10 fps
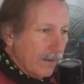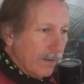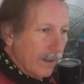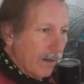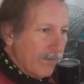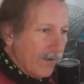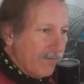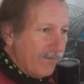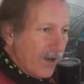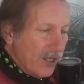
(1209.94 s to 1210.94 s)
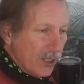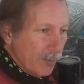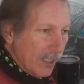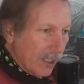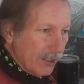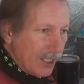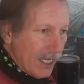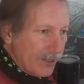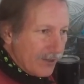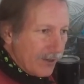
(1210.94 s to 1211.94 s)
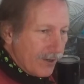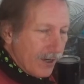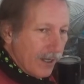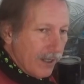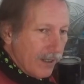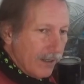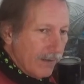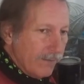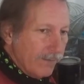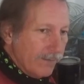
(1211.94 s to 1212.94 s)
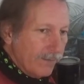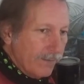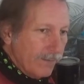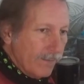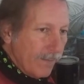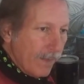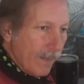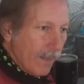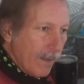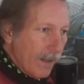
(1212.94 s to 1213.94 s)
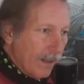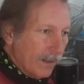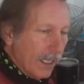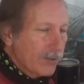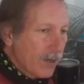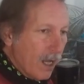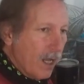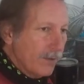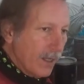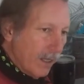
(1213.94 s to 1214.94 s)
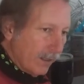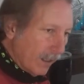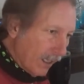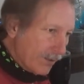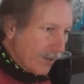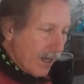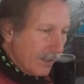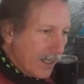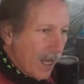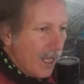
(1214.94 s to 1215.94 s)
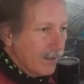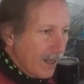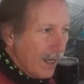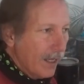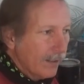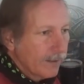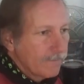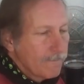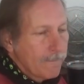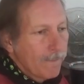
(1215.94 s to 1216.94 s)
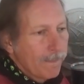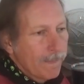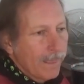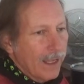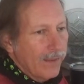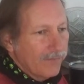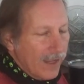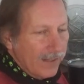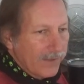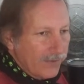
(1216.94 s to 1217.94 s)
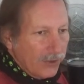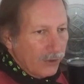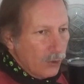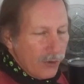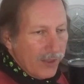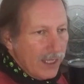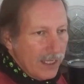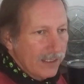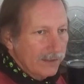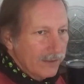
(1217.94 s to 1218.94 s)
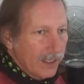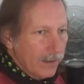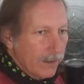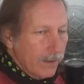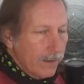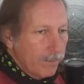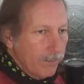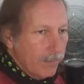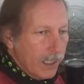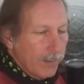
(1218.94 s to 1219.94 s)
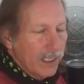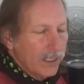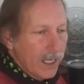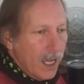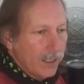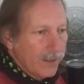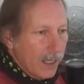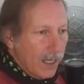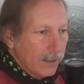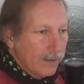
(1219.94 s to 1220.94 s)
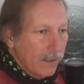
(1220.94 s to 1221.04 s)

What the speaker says: of the fundamental nature of electron to electron contact, and the fact that the two things that are coming in contact